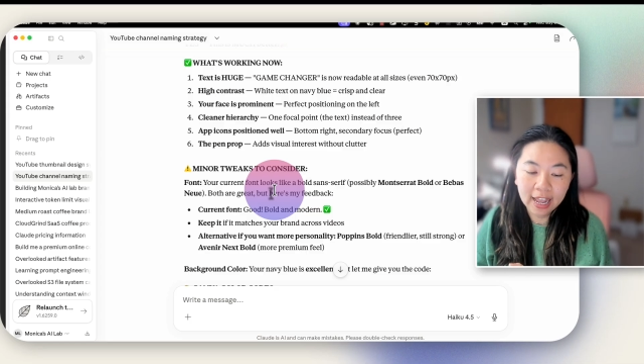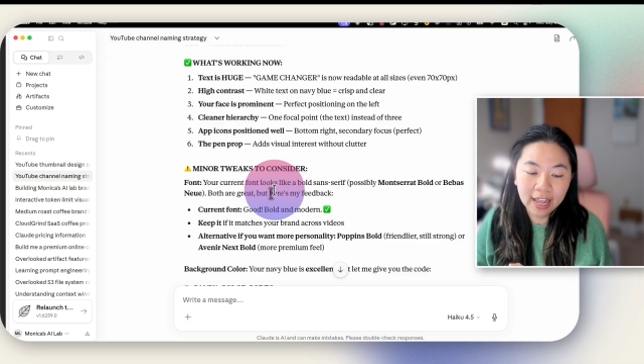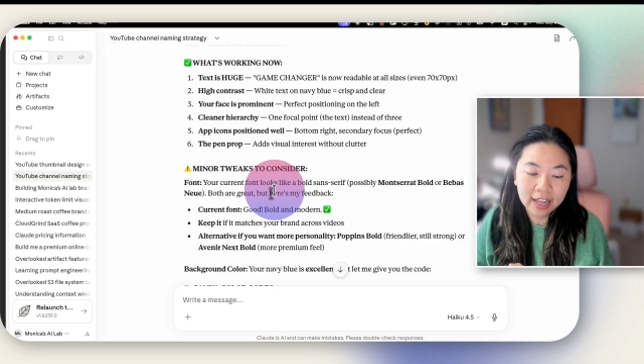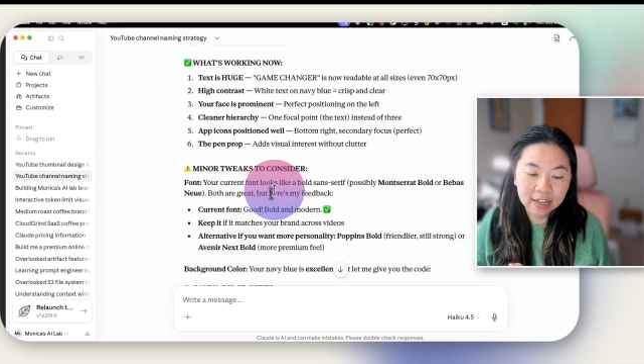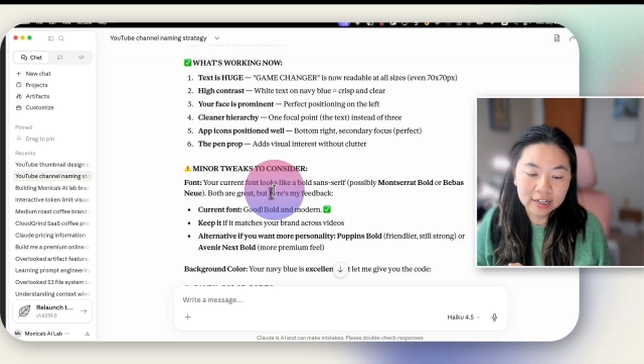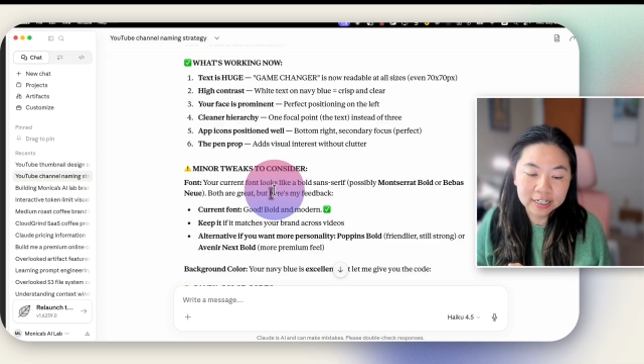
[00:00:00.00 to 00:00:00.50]

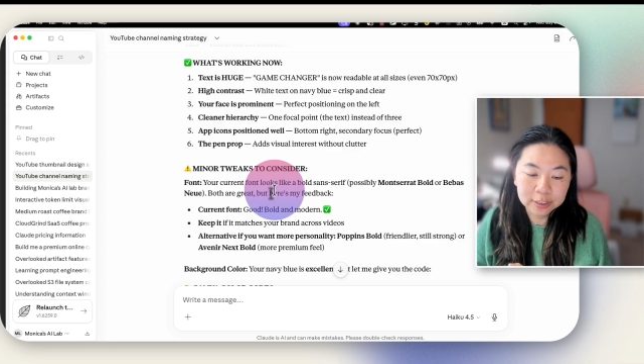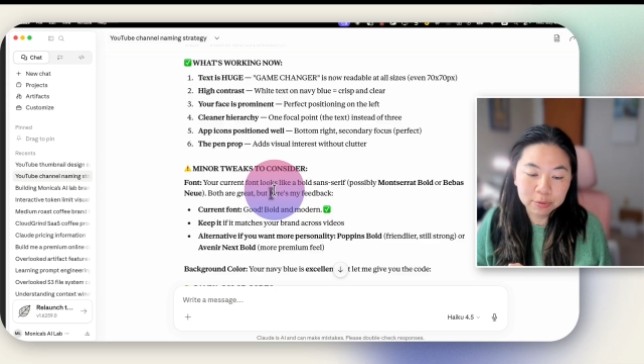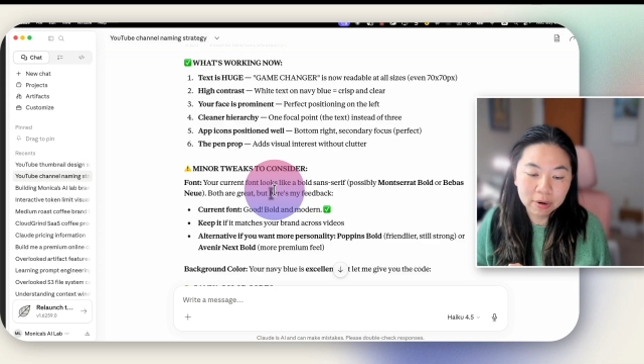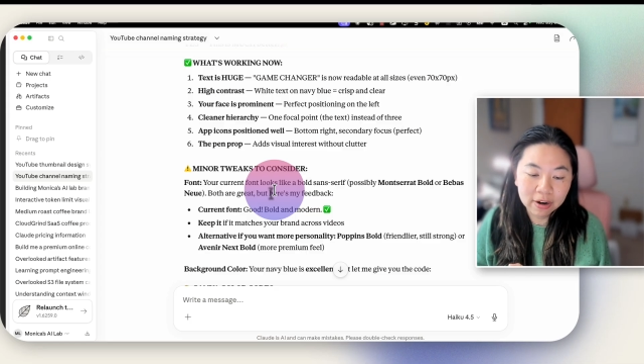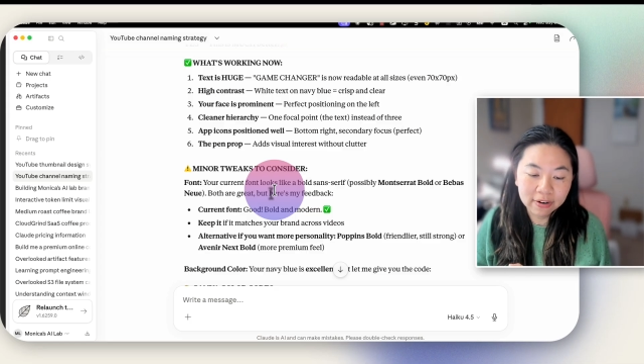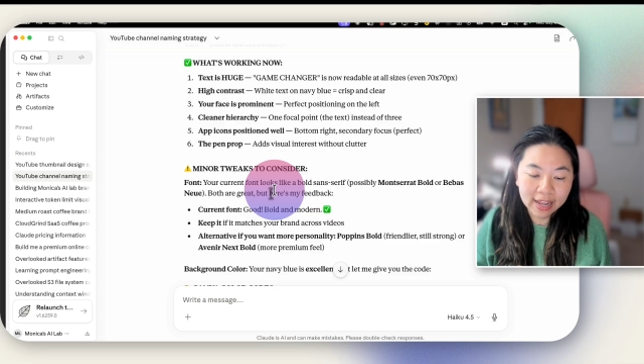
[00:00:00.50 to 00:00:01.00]
as
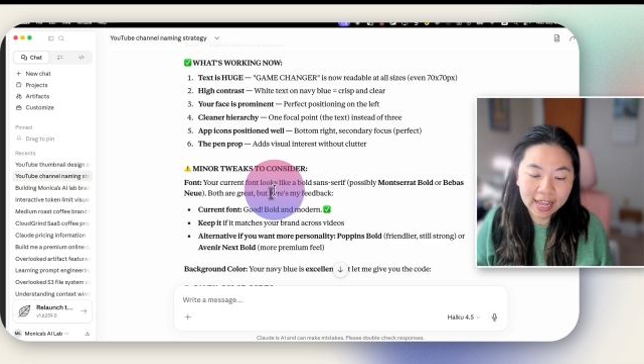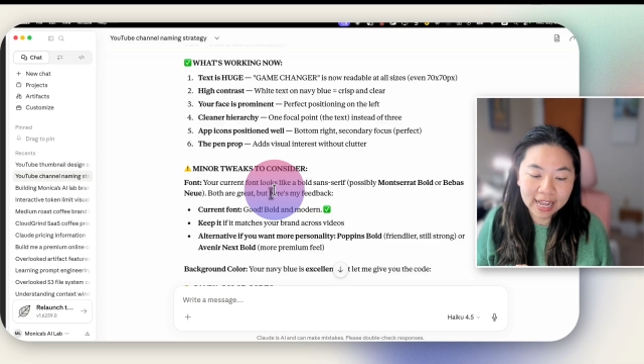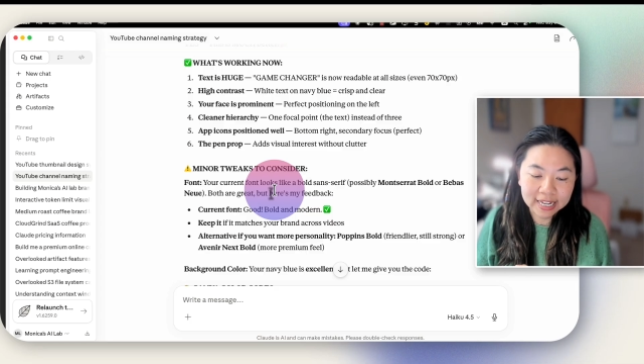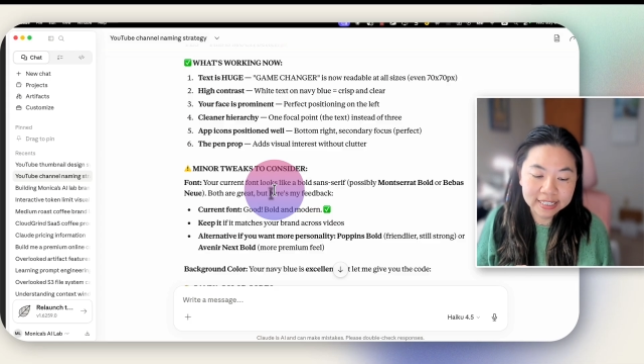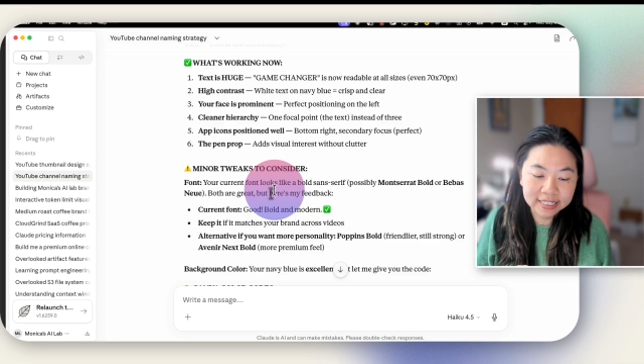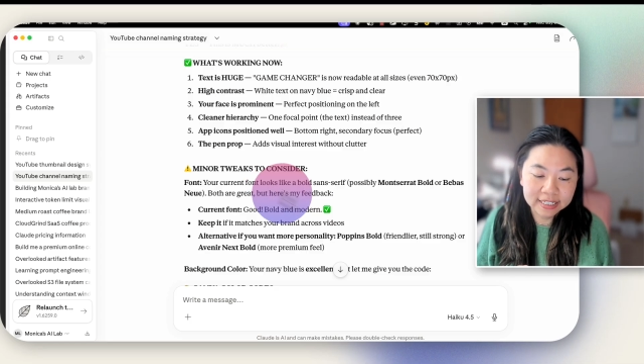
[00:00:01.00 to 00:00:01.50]
well
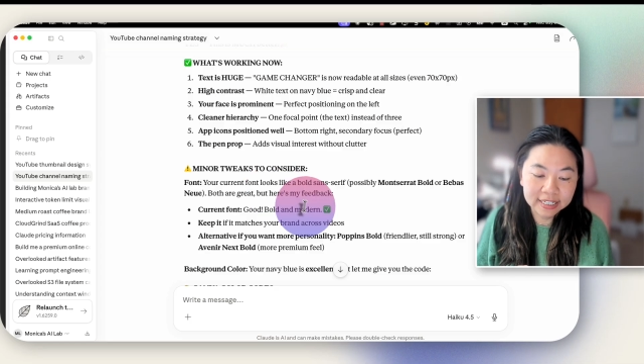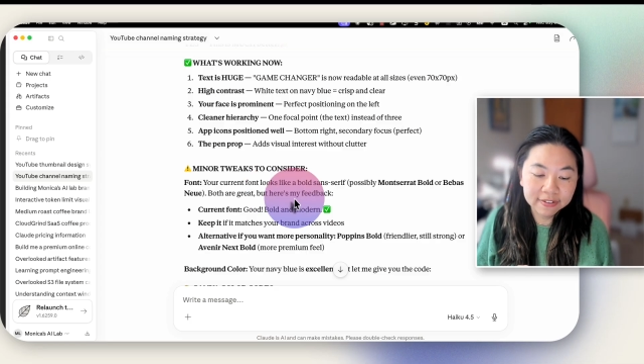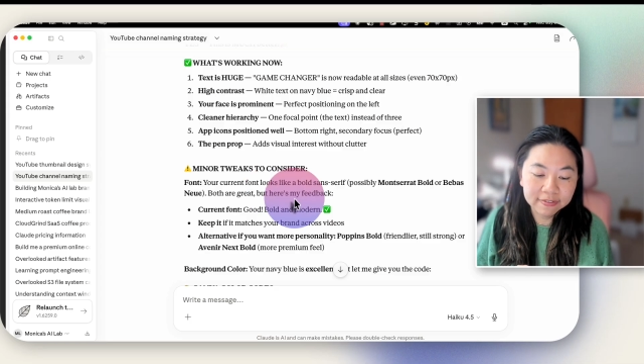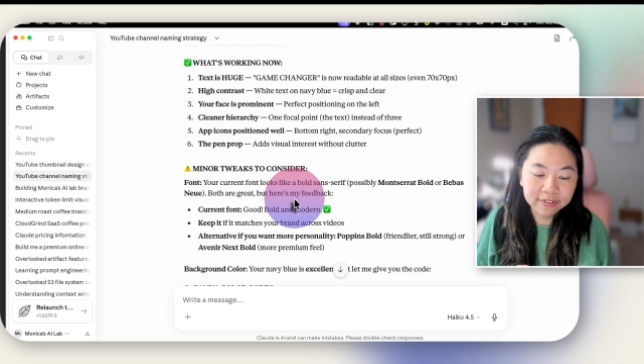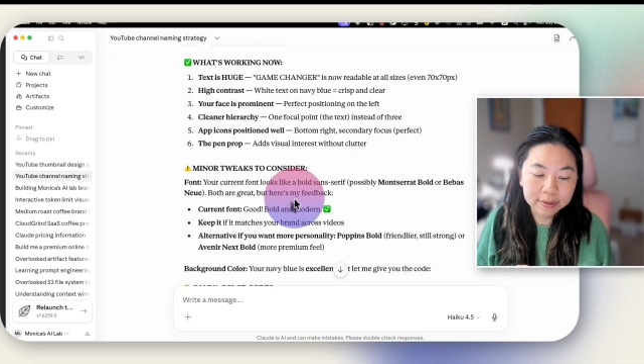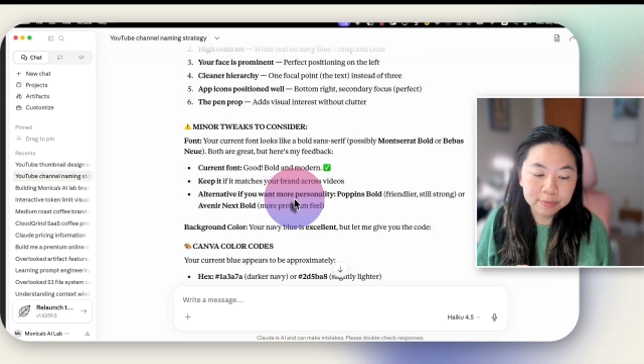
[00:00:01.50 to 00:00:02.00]
as
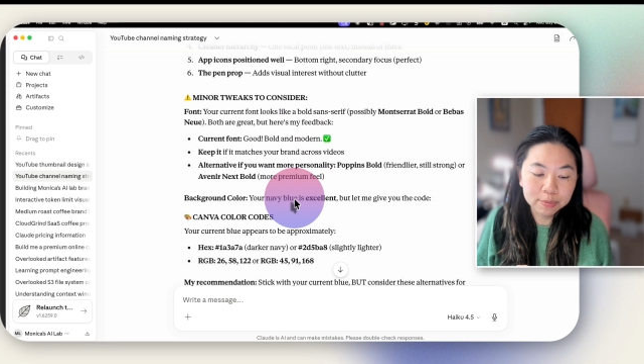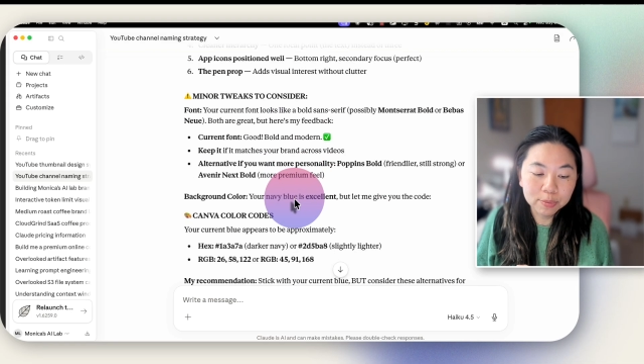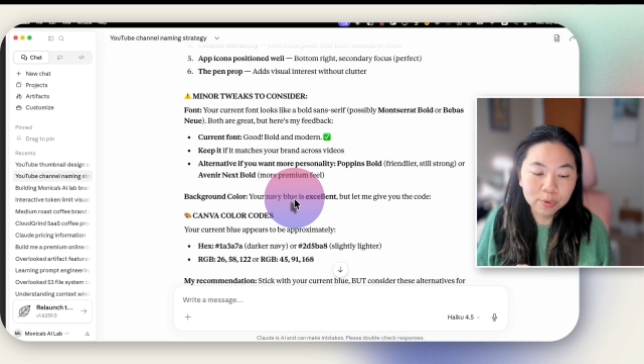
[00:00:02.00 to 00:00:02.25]
give them